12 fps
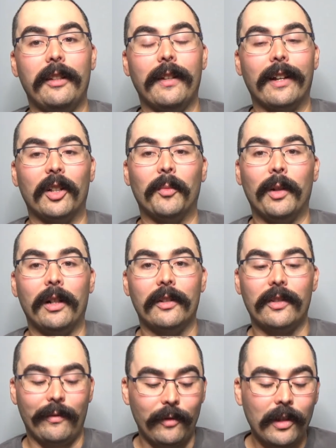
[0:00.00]
Tackle Box.
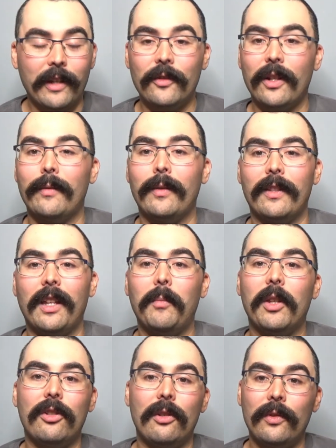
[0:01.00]
If you guys are having the same
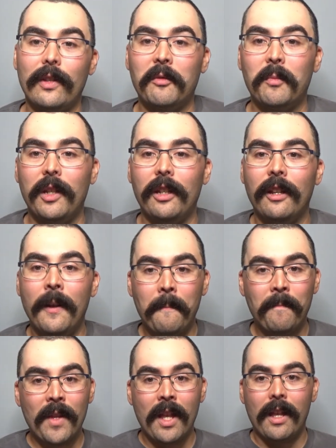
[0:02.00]
issues as me,
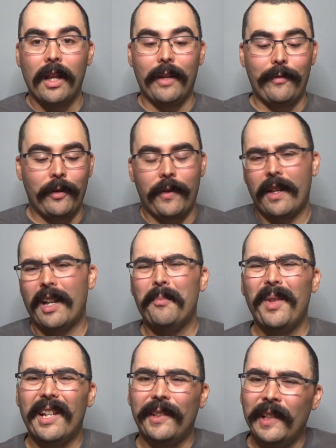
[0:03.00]
if you think I'm
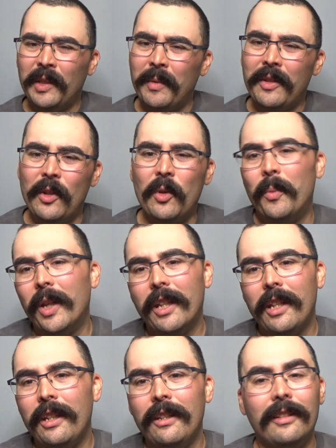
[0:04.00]
being a little bit too
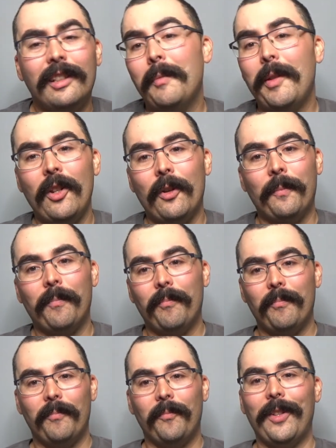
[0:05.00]
picky, let me know.
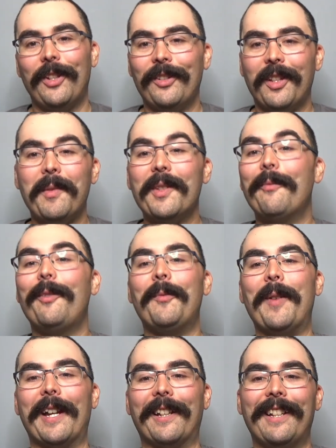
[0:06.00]
You know, give me some
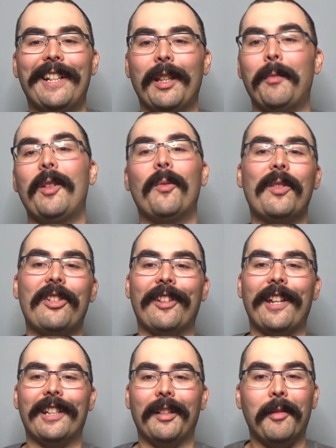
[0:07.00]
feedback. Let me know what you
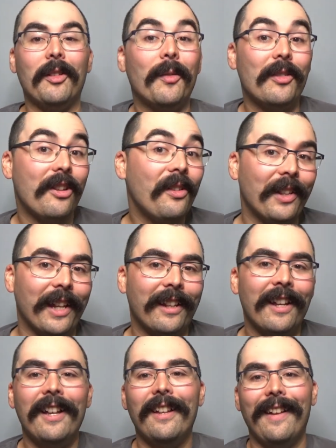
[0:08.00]
like. Let me know what you don't like.
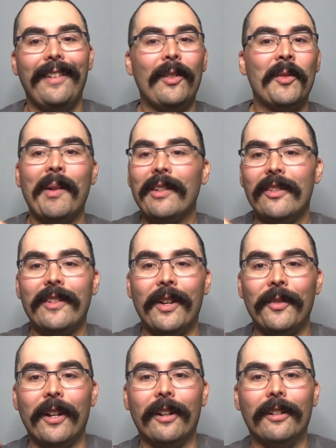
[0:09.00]
Hit those buttons down
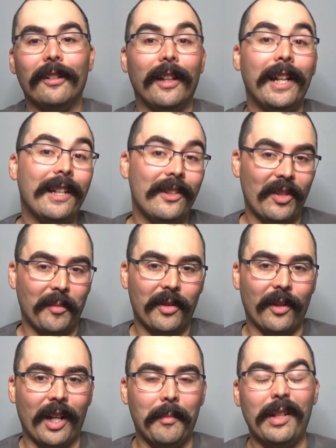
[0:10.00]
there. Like and
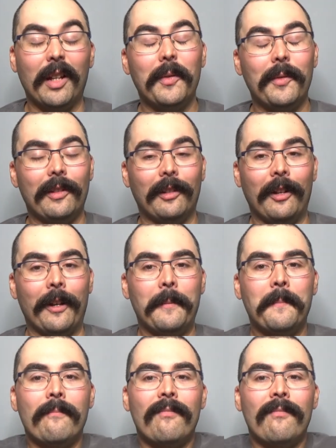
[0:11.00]
subscribe. It helps me out a lot.